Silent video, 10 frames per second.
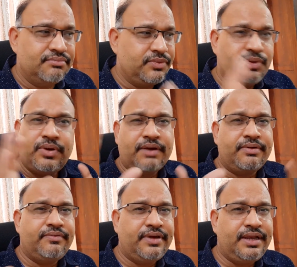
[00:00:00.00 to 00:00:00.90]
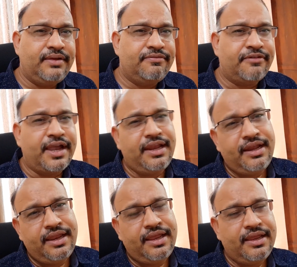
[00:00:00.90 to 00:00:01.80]
you have a very
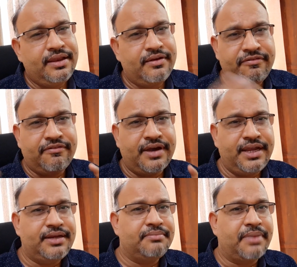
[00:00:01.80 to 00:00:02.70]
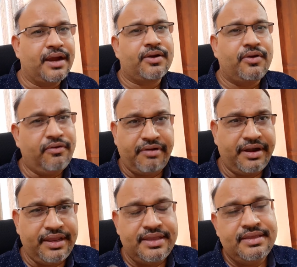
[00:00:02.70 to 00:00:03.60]
finely defined backlog
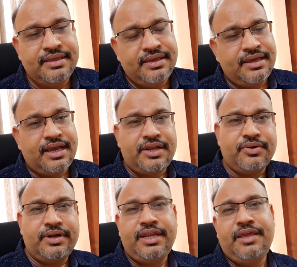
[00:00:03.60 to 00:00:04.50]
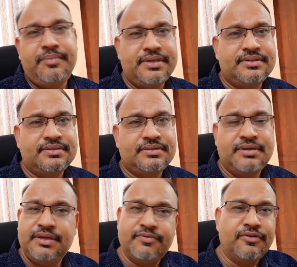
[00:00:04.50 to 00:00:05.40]
ready and your team is
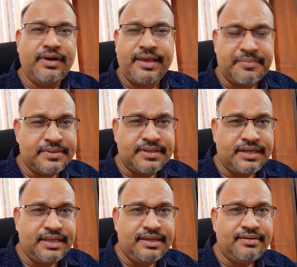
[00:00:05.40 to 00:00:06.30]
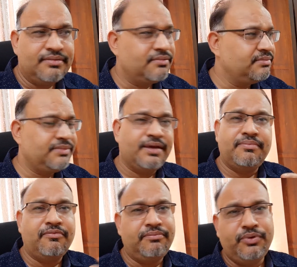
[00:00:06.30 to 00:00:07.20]
in full capacity, they
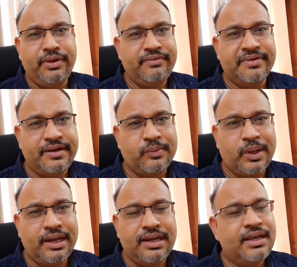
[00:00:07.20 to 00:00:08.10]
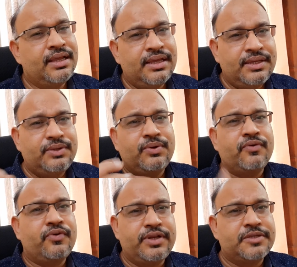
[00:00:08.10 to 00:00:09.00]
are doing very well. You go
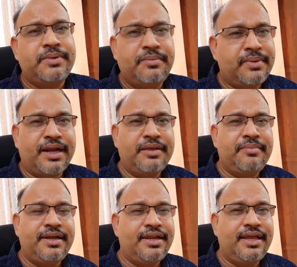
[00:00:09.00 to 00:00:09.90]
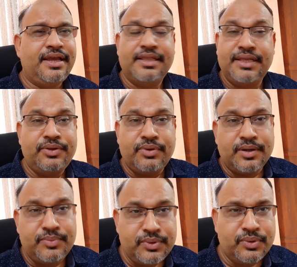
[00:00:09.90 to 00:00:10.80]
for a sprint planning meeting and then you
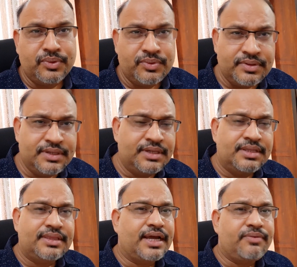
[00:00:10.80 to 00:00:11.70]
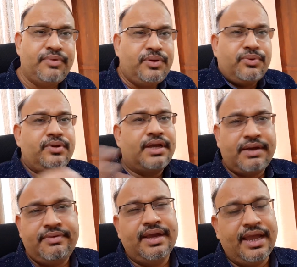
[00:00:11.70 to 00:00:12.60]
come to know that we don't
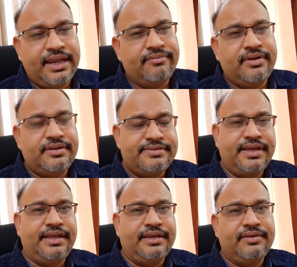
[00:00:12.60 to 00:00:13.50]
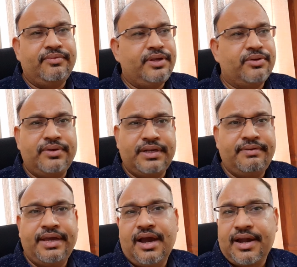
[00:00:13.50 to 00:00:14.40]
have a high level design, we don't have
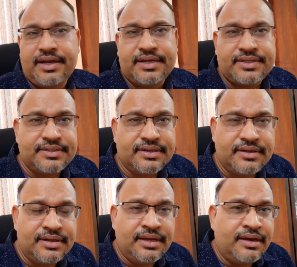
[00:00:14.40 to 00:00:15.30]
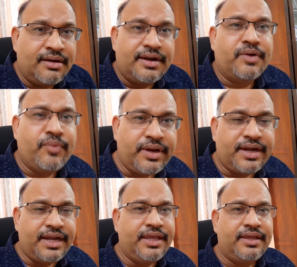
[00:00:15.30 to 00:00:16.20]
an architectural runway
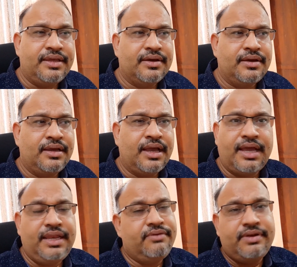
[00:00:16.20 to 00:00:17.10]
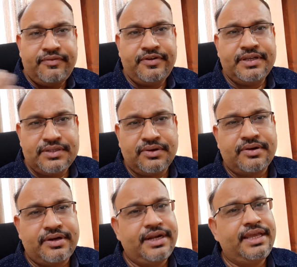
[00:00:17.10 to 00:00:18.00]
ready, and even if it is
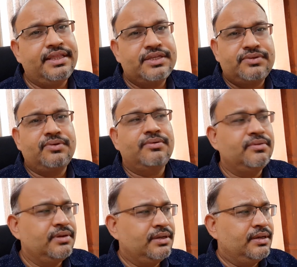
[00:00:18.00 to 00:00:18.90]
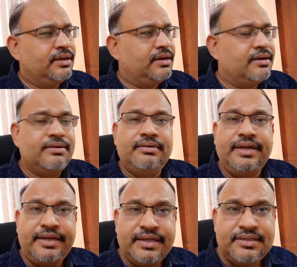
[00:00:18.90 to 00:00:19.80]
not ready, there's no
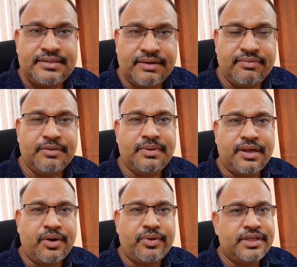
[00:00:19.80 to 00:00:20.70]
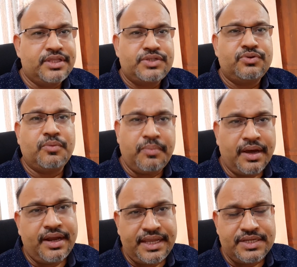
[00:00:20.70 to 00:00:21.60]
details available around it, there's no
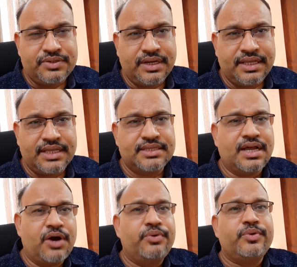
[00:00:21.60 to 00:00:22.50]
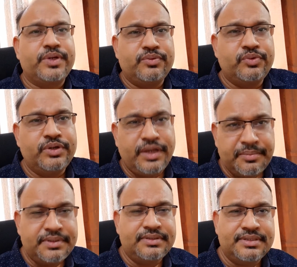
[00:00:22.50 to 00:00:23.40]
plan actually and how it would
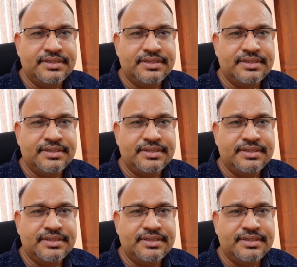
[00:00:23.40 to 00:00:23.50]
emerge.